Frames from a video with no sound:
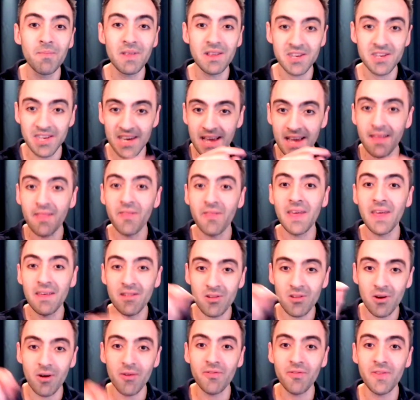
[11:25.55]
check things
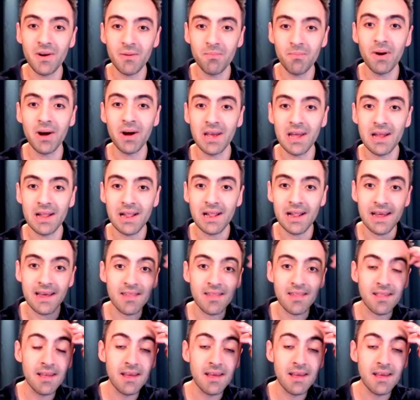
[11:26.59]
off their bucket list.